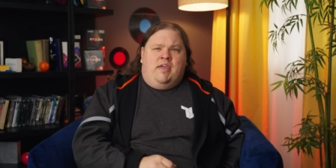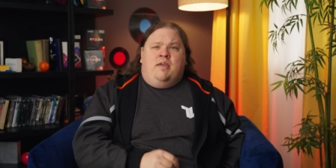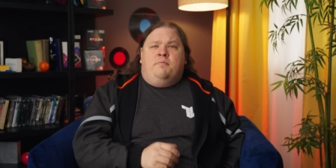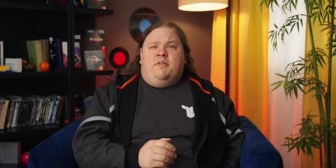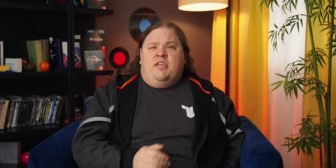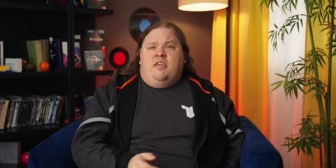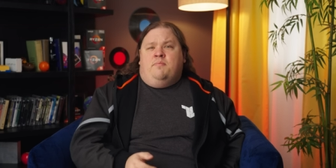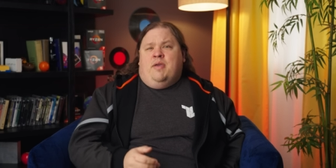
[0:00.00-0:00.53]

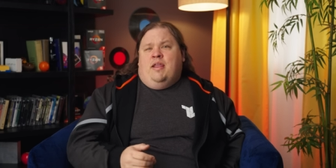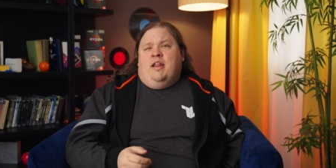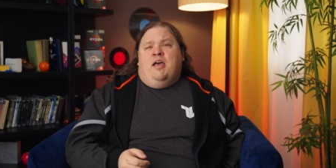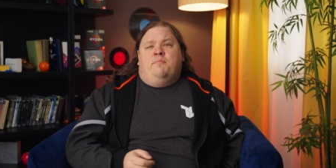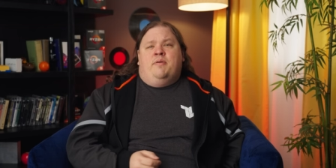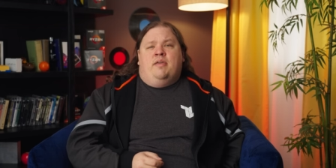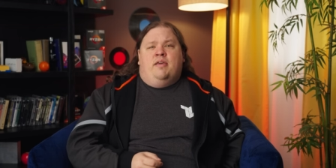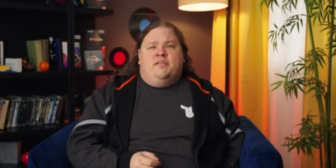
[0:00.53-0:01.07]
AMD may
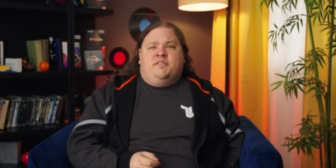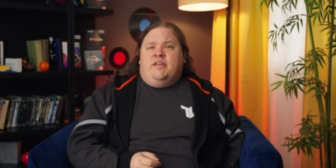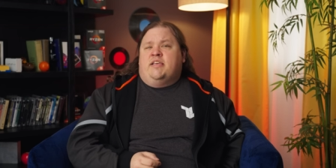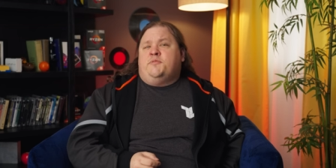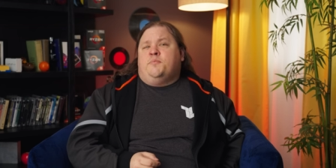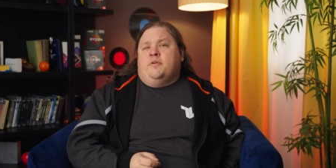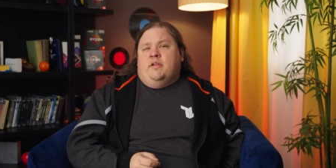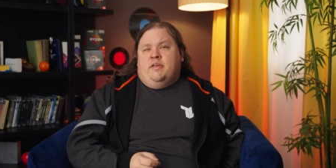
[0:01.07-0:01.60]
not be as
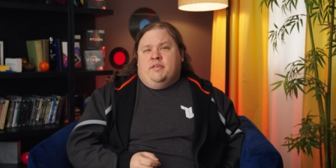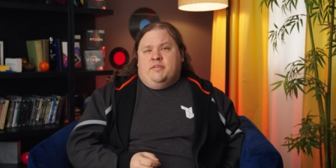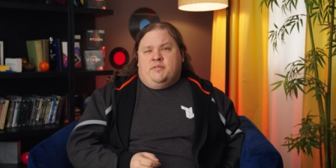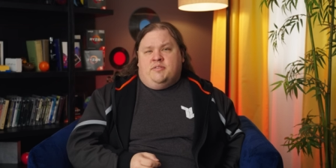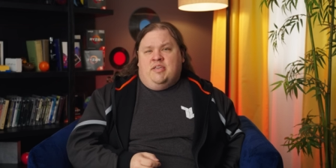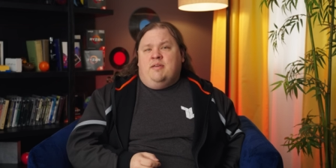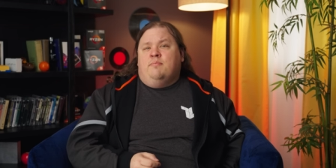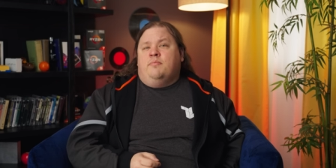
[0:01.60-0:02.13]
desperate as
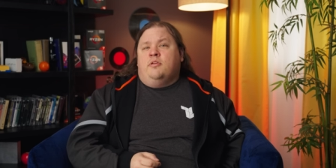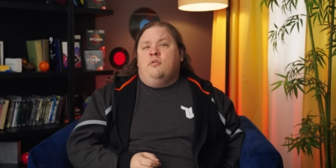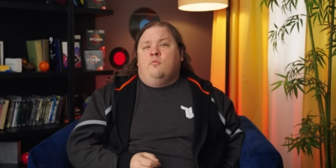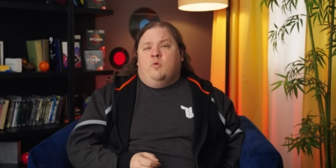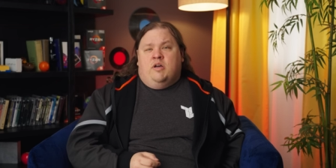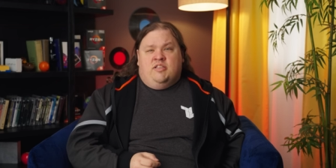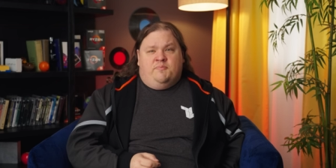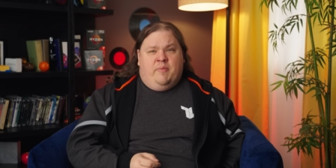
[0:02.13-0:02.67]
Team Blue
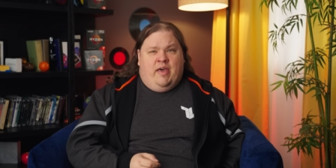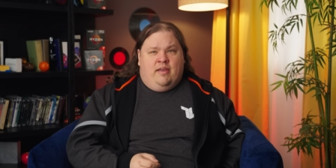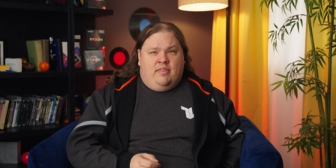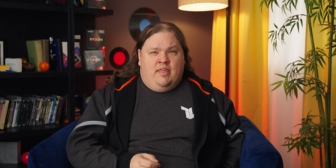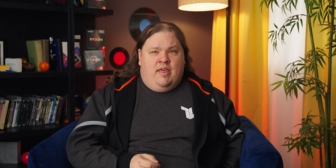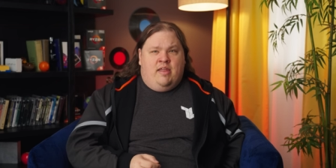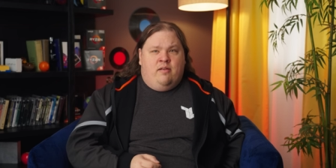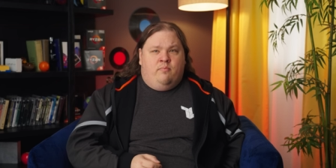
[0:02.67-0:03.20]
was back
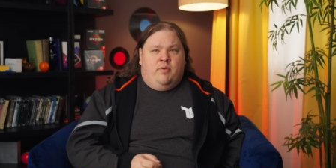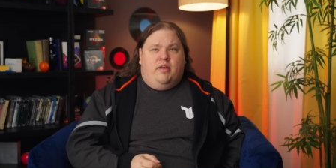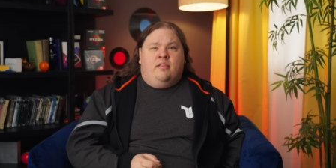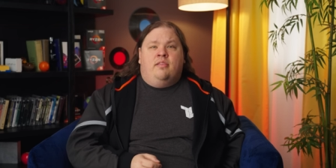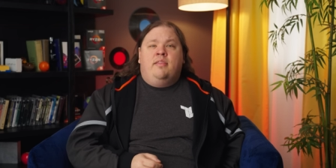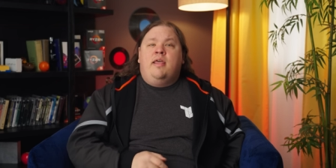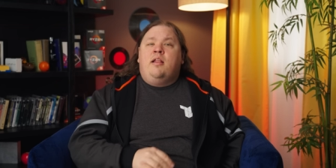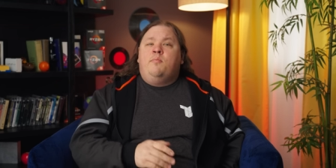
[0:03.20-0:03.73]
then, but
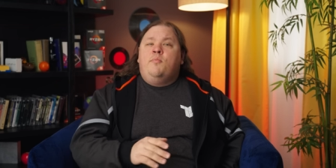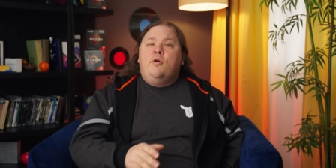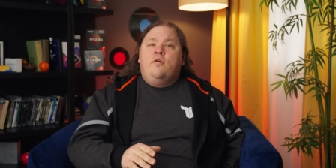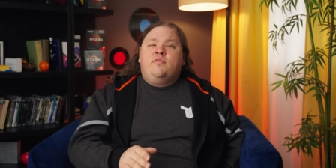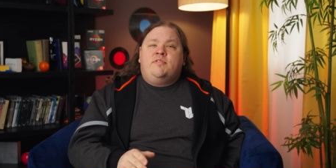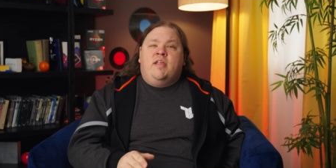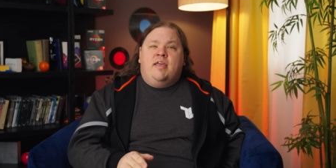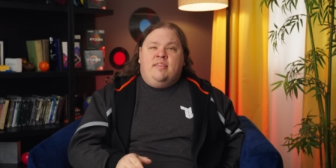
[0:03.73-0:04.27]
little
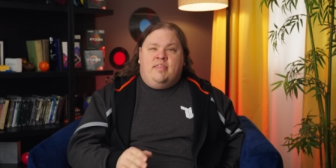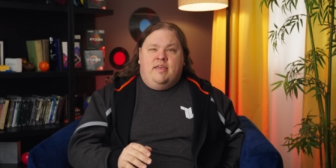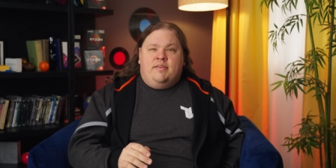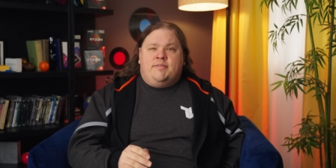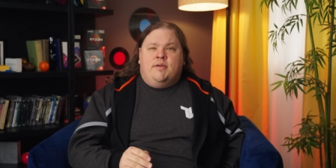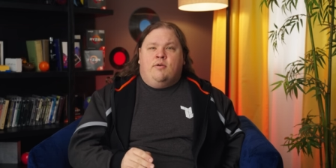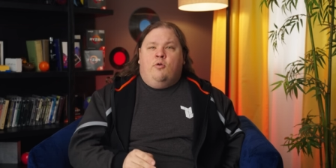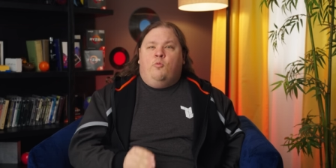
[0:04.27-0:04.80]
moves like
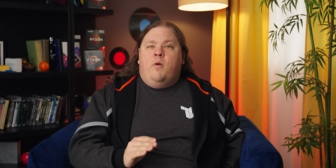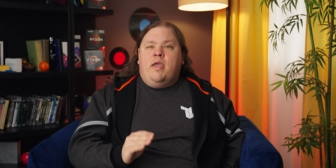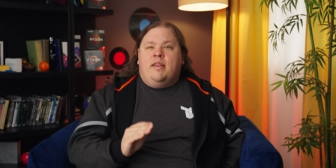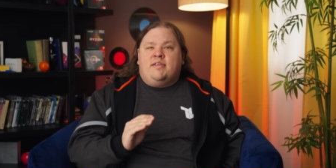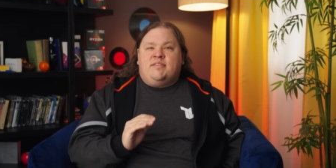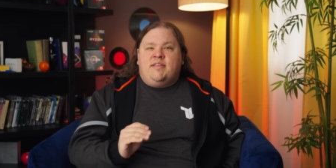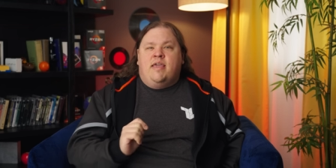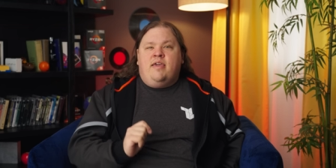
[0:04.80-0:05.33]
this are a way
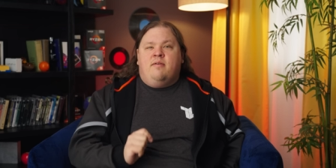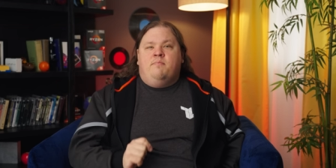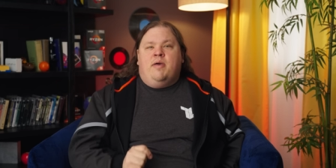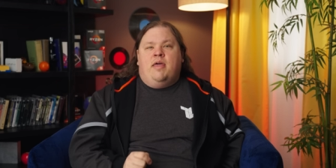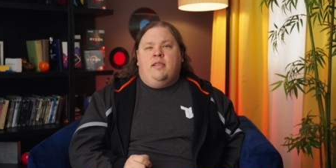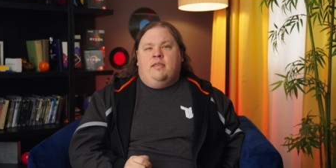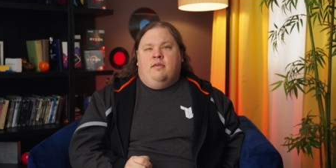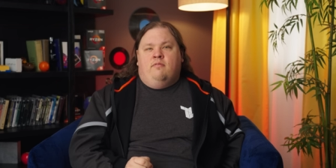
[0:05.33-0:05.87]
to stay
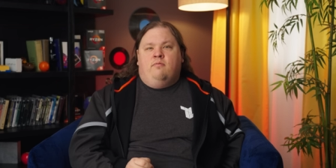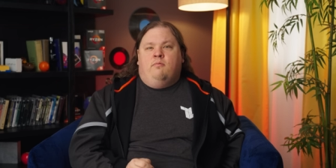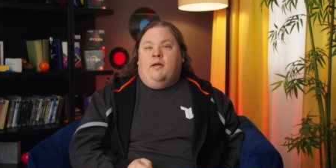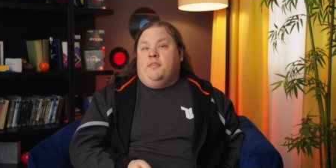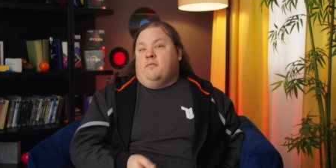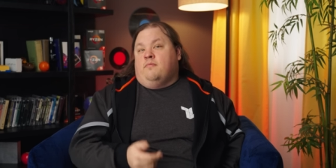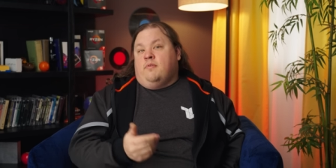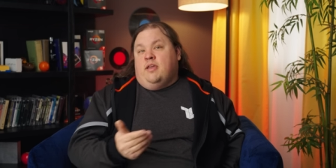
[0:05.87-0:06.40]
competitive
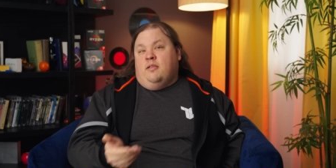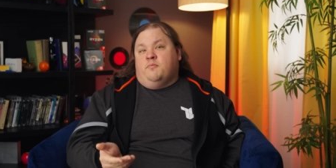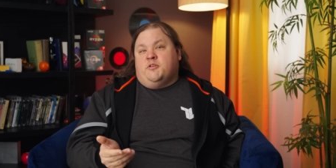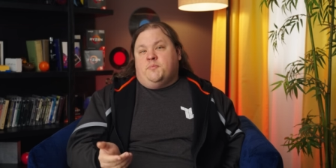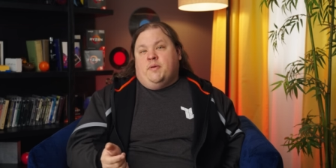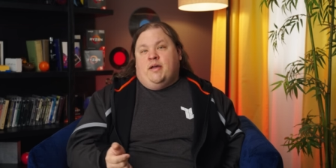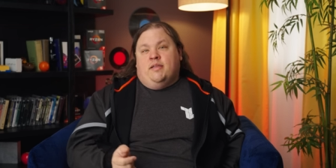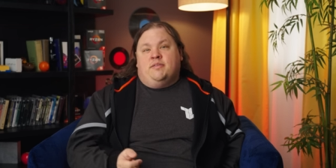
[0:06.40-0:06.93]
while the real
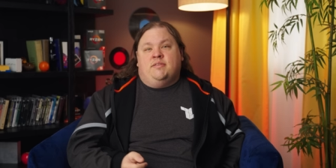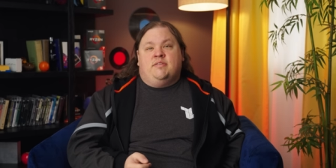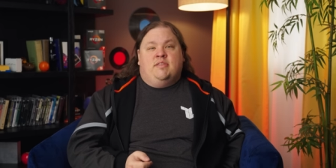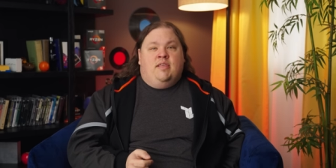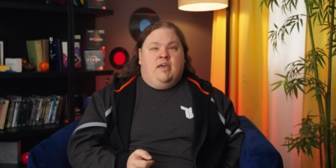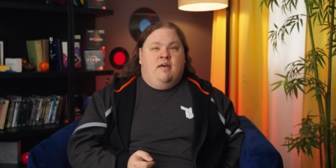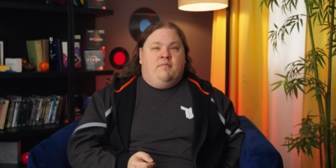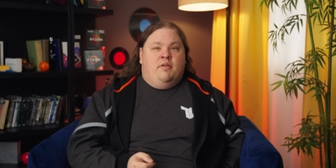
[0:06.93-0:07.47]
response is in
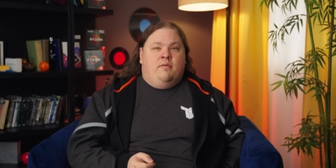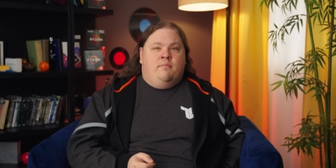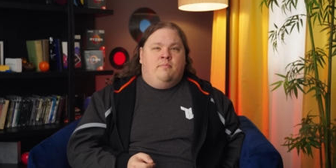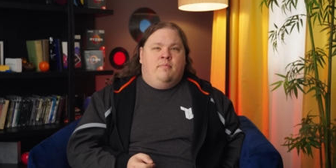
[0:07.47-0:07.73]
the oven.